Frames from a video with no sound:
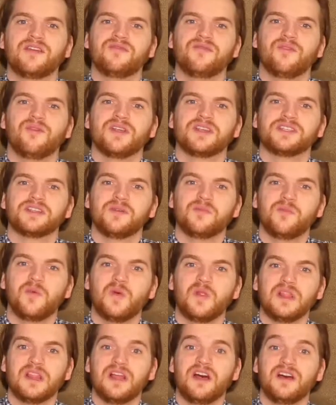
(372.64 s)
for
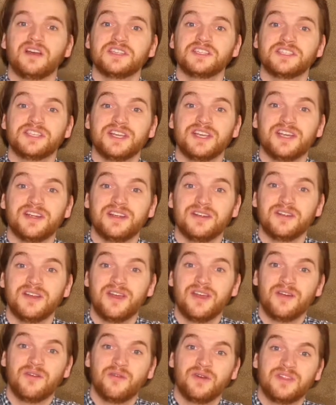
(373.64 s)
example, last year
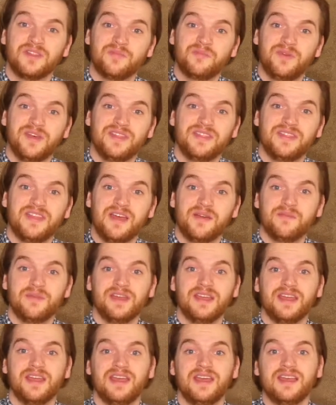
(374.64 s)
when the
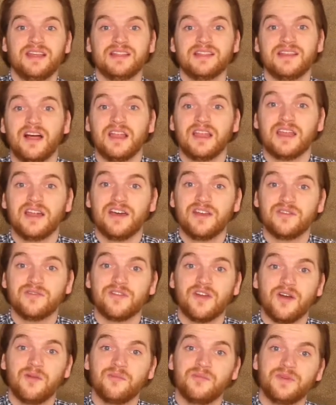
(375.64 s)
pandemic hit, a lot
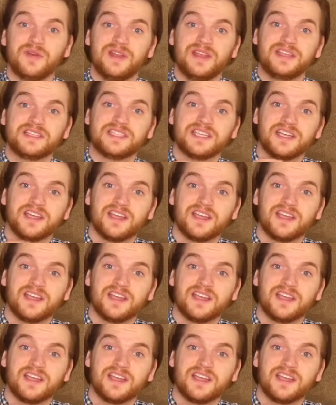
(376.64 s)
of companies